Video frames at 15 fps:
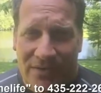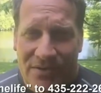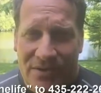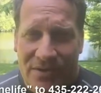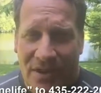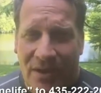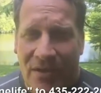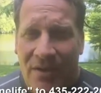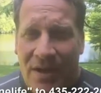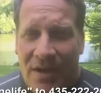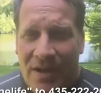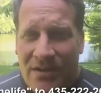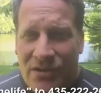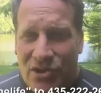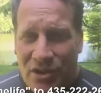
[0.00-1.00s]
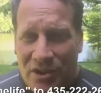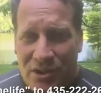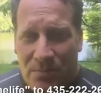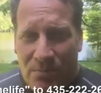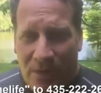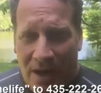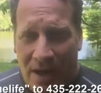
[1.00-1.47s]
So she's
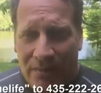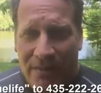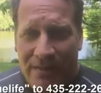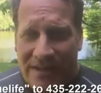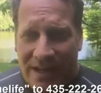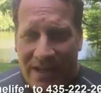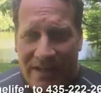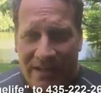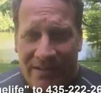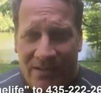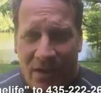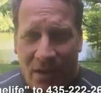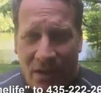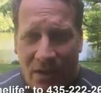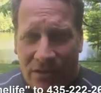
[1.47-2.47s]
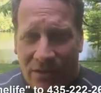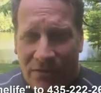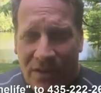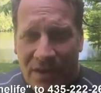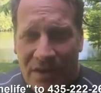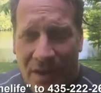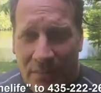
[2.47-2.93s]
probably taken all of
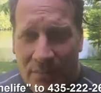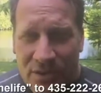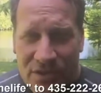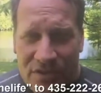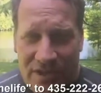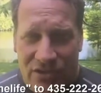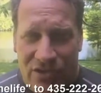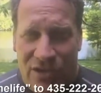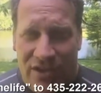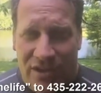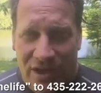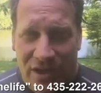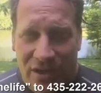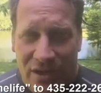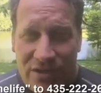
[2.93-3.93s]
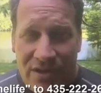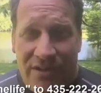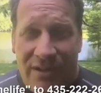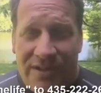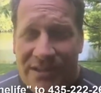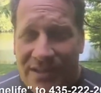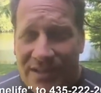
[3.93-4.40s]
the numbers that she knows, and
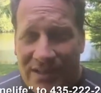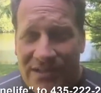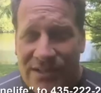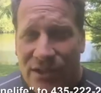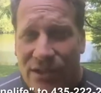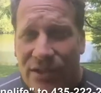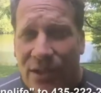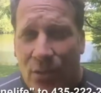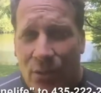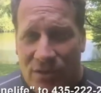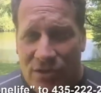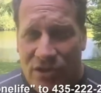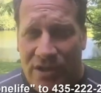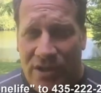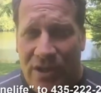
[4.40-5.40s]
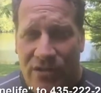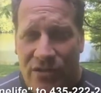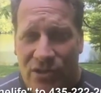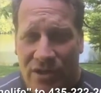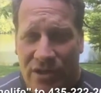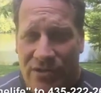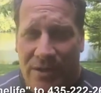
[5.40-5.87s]
let's look at what she knows.
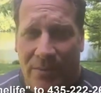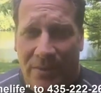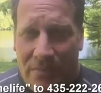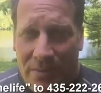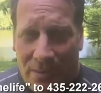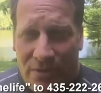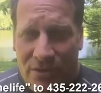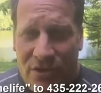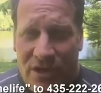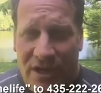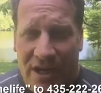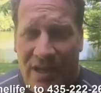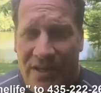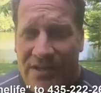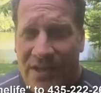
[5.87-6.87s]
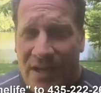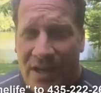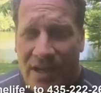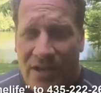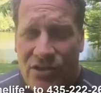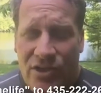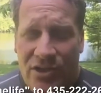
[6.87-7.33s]
She knows how many members she has.
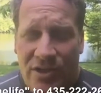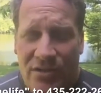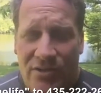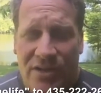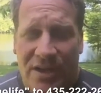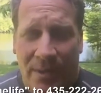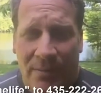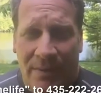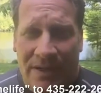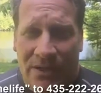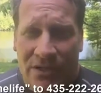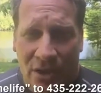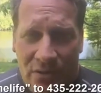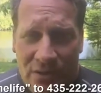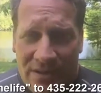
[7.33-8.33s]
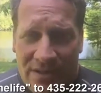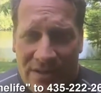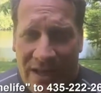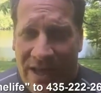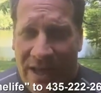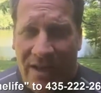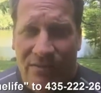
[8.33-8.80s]
She knows how many tokens
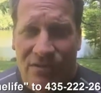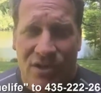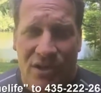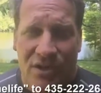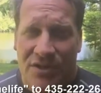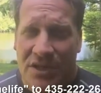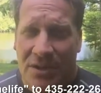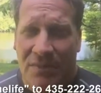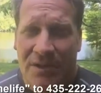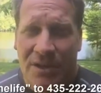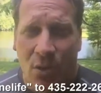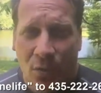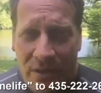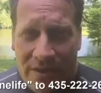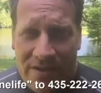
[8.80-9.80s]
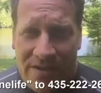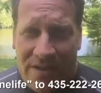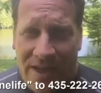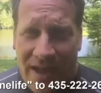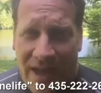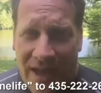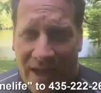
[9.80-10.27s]
they have. She knows how many coins
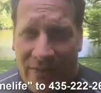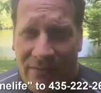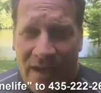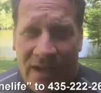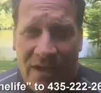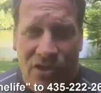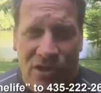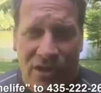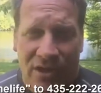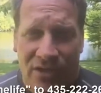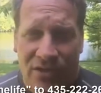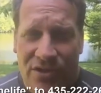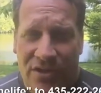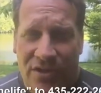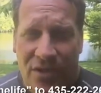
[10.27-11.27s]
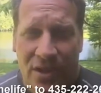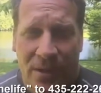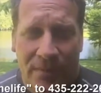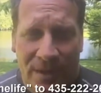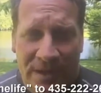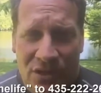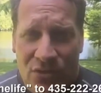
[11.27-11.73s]
they have. She knows the
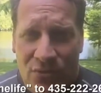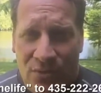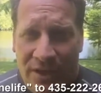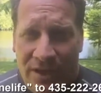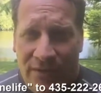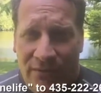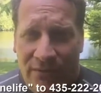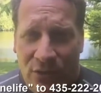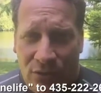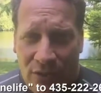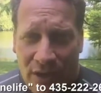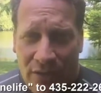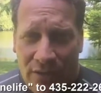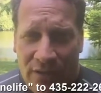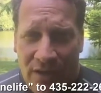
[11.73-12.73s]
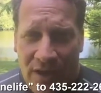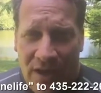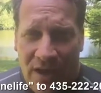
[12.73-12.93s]
company's rate of growth.